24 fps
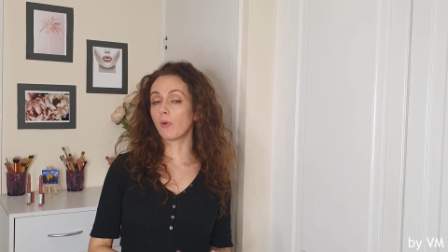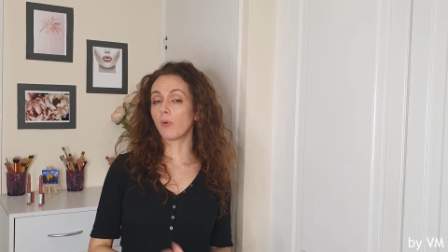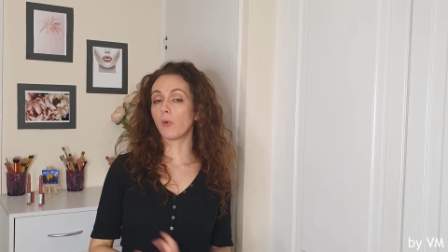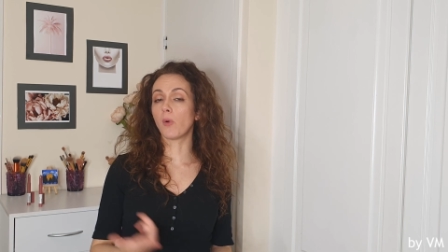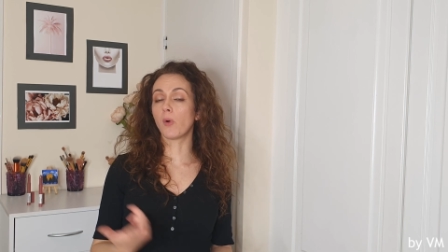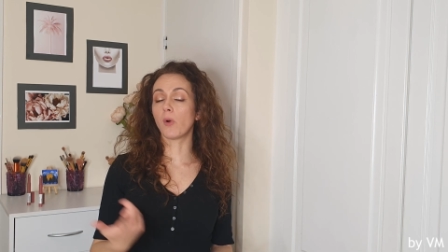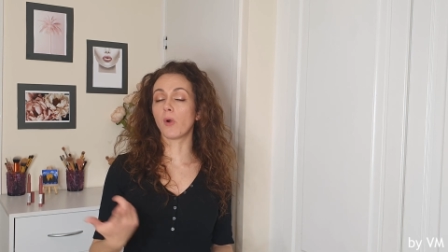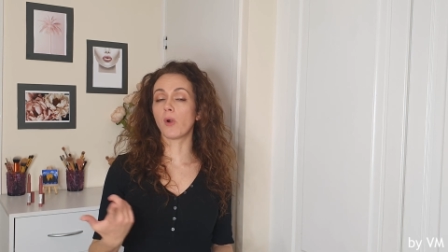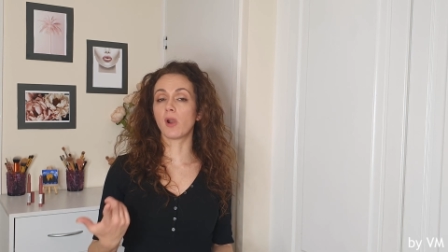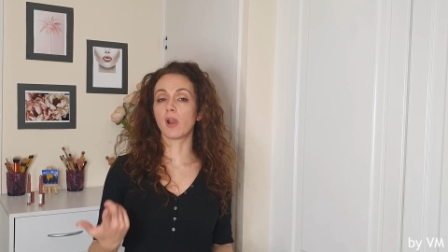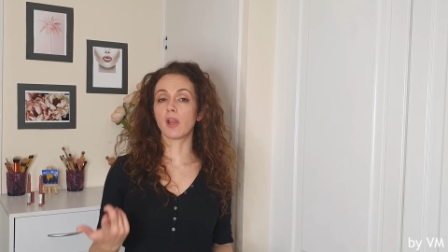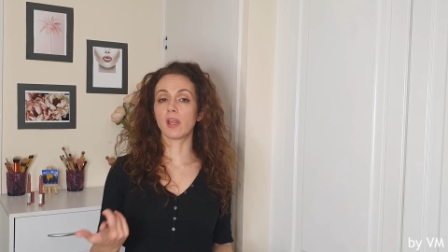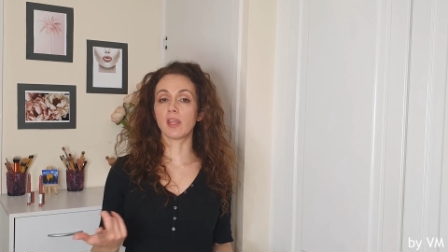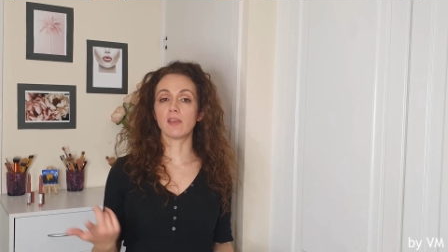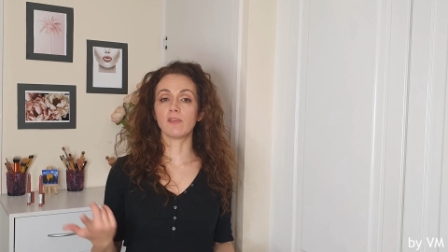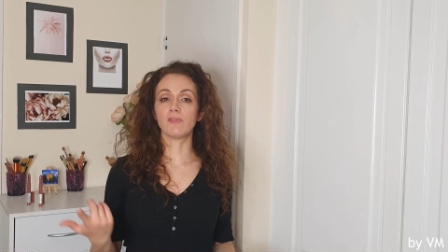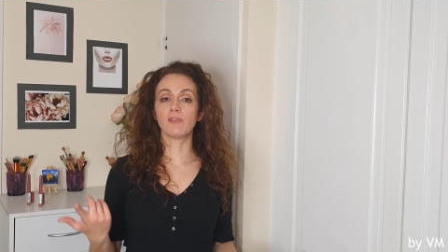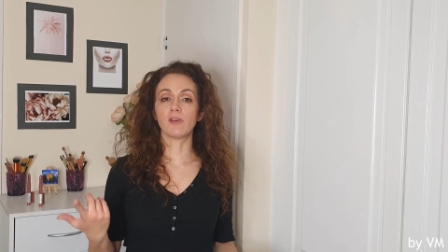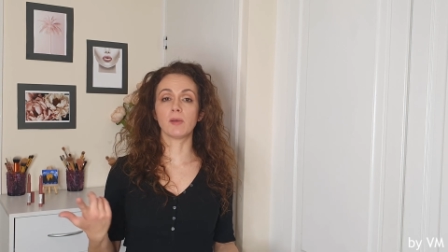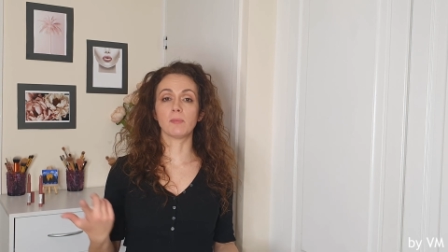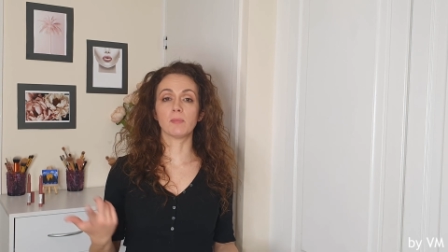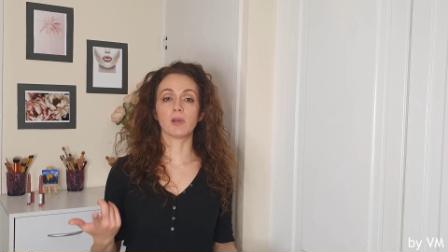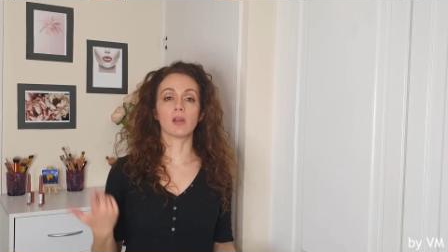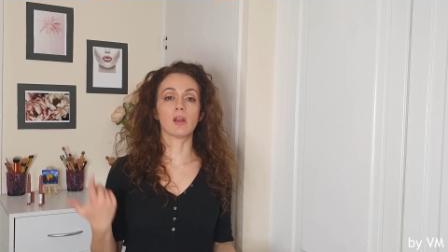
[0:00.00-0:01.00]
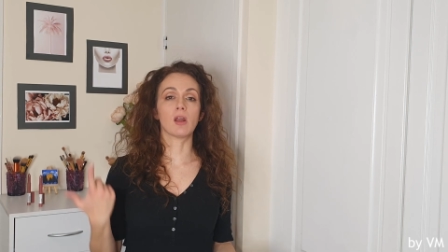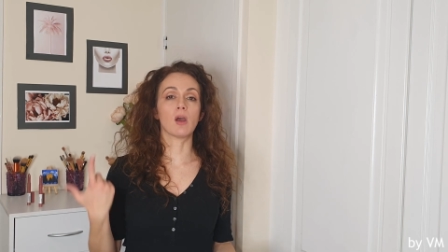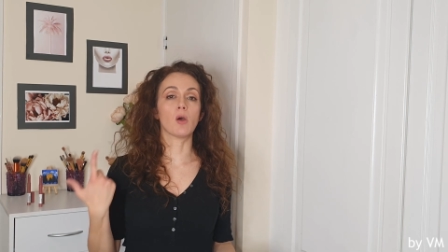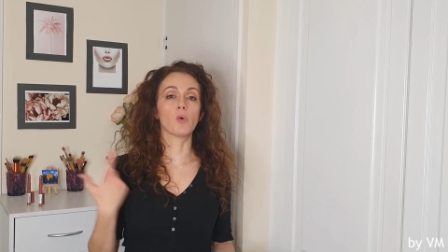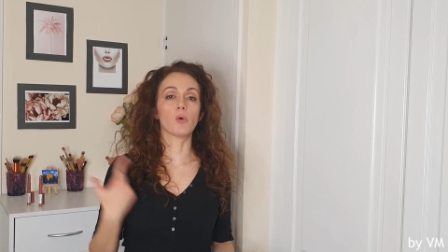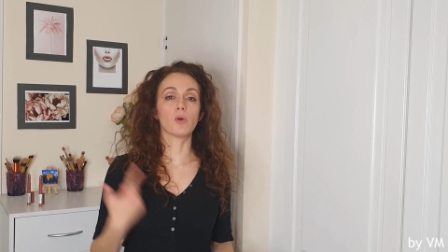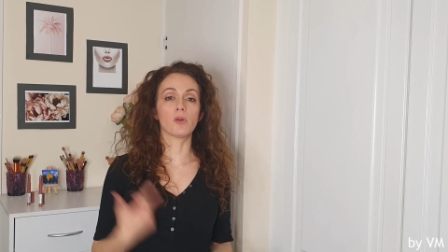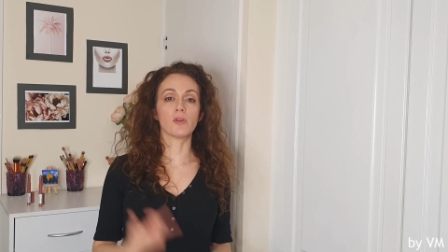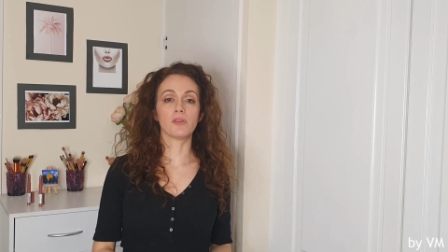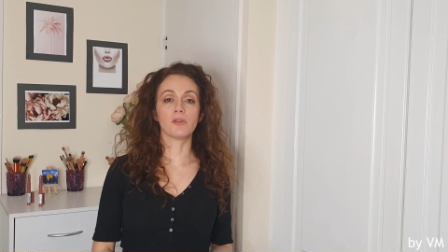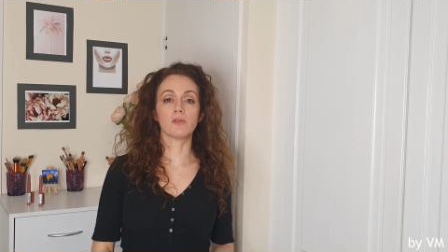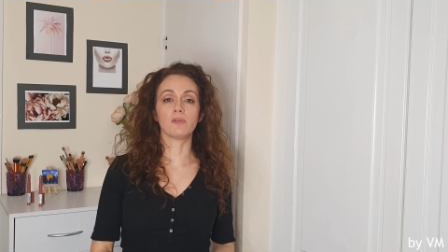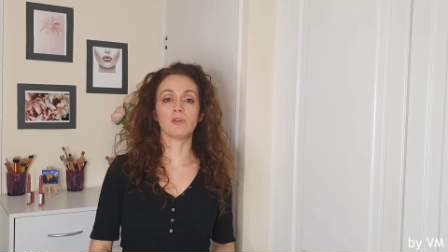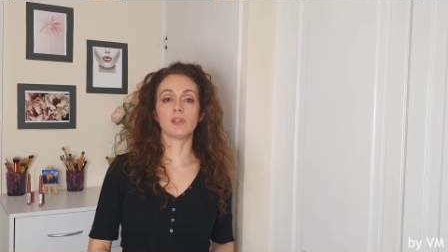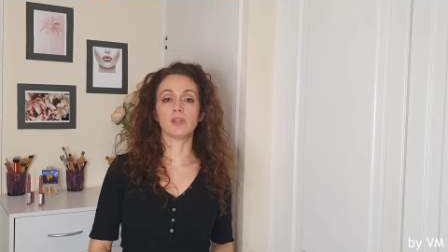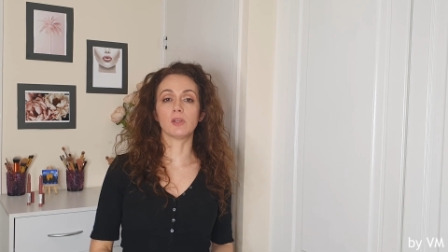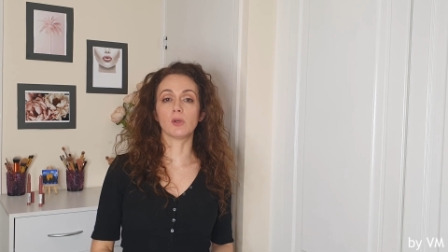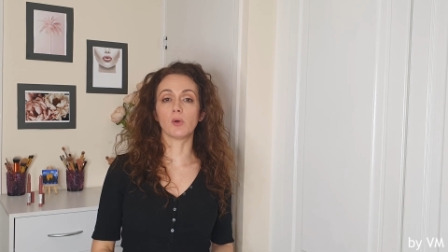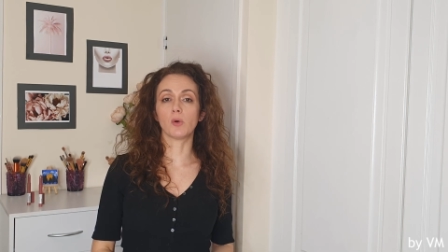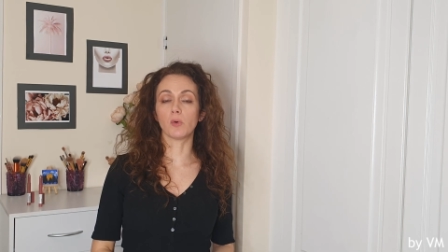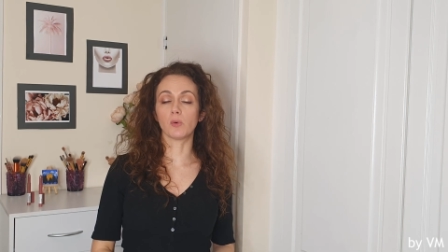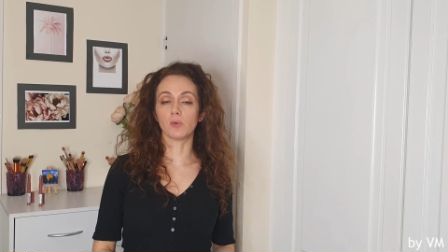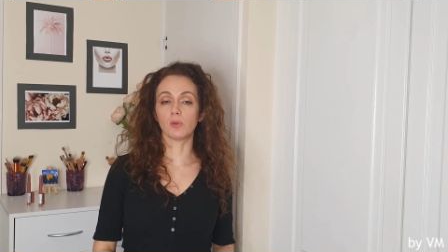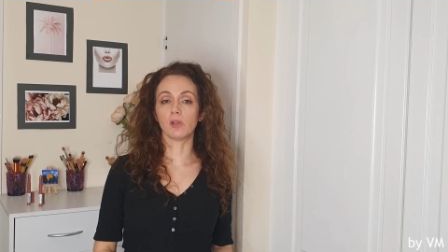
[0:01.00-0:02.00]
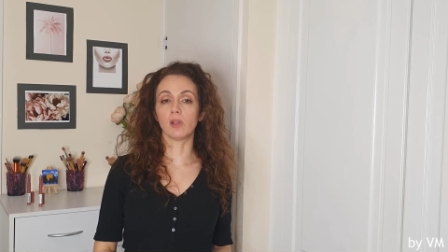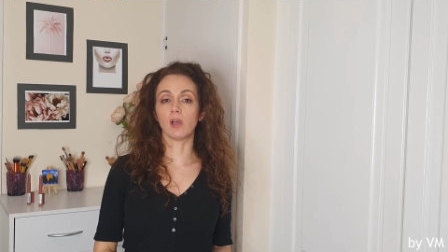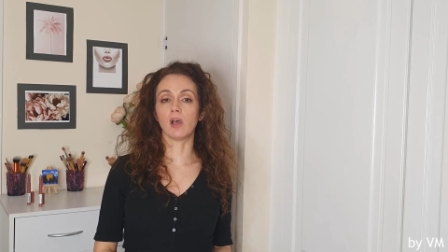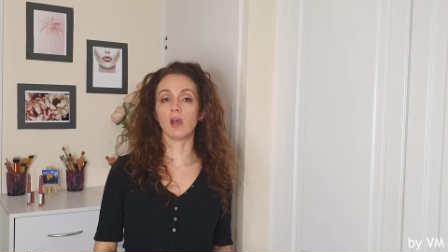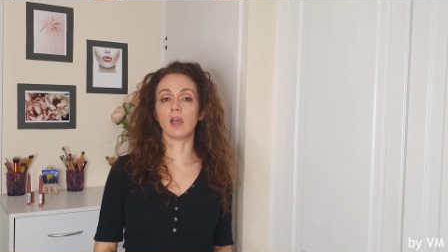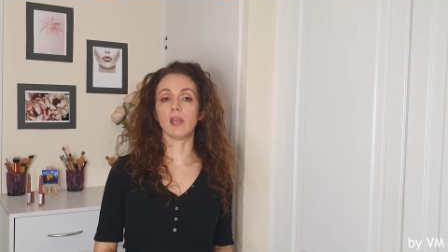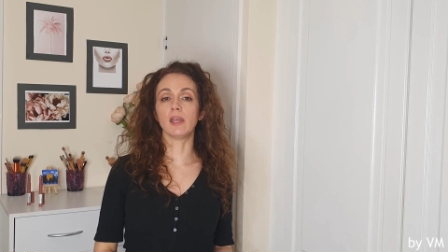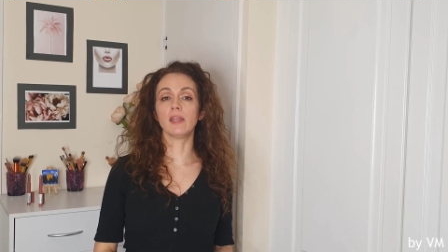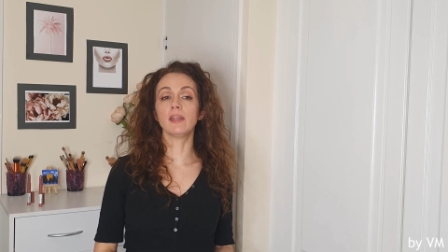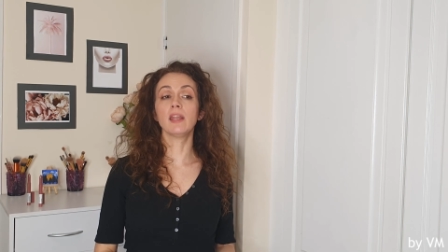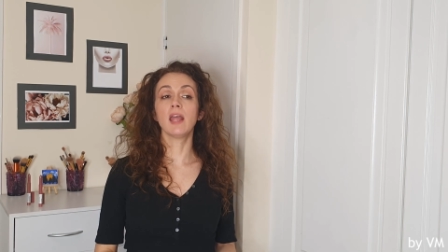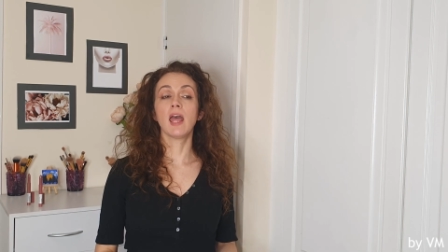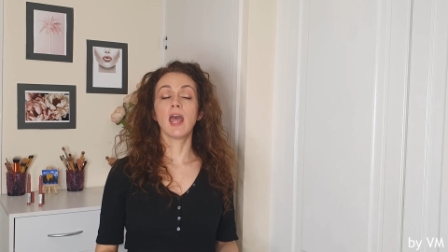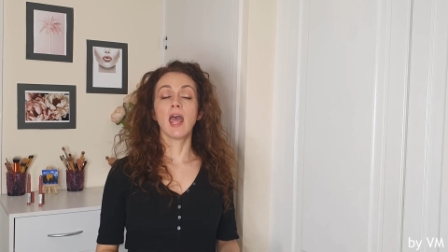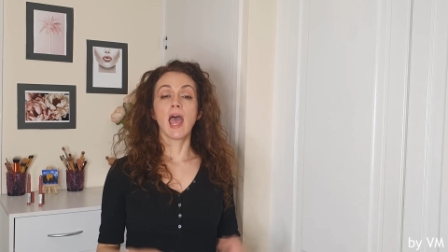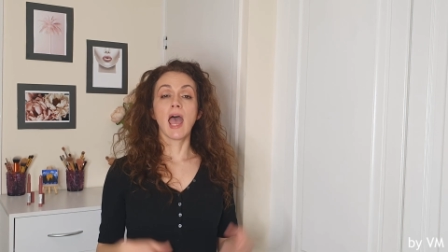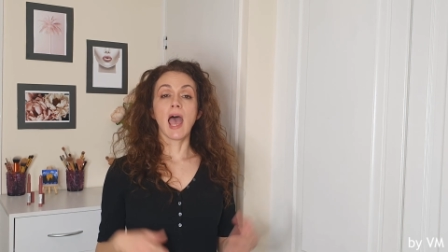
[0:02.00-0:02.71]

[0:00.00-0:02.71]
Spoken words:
or if I'm gonna order it online,